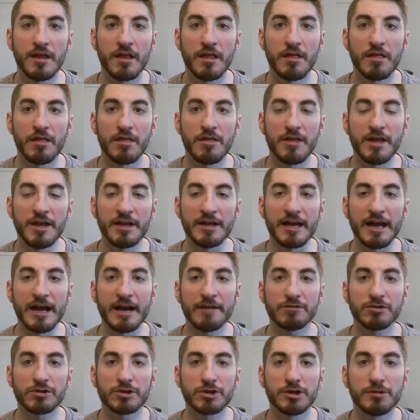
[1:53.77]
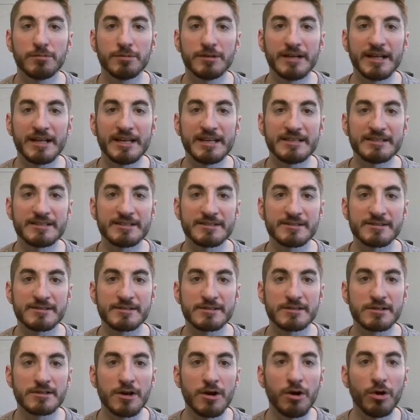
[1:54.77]
Then after Kubernetes is
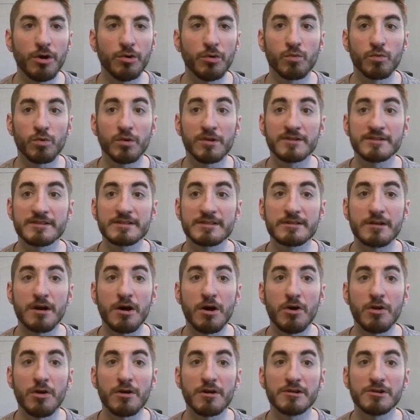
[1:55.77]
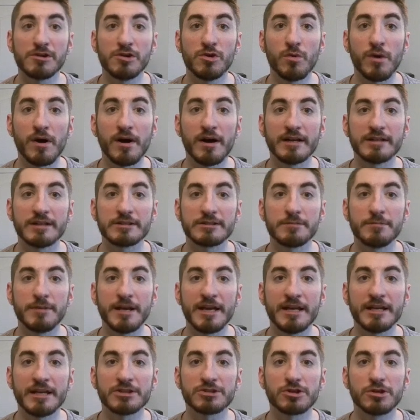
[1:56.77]
installed, we'll install a UI to
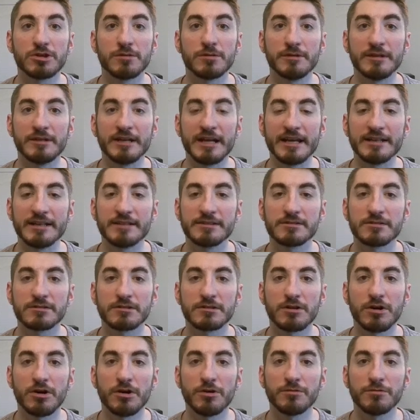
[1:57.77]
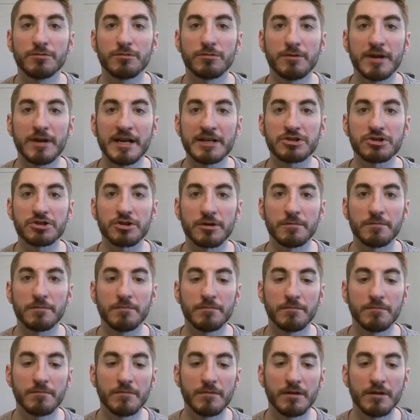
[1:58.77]
manage Kubernetes called Rancher.
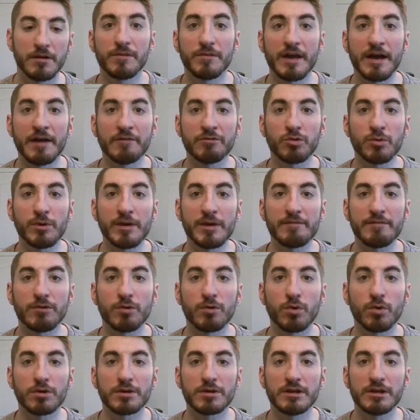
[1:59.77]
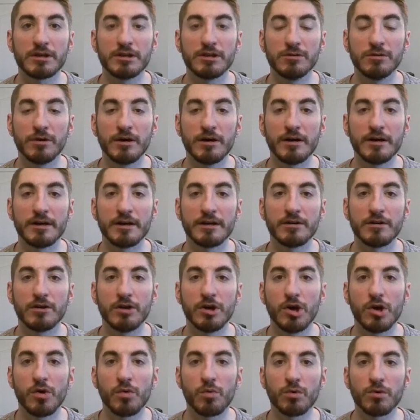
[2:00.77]
After we have a working UI,
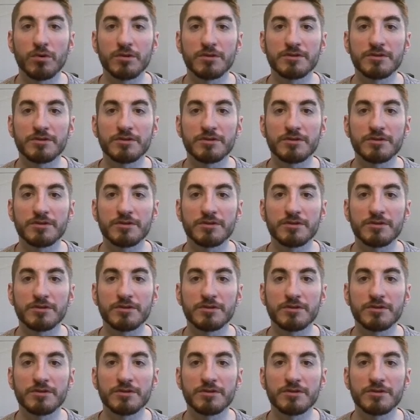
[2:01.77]
we'll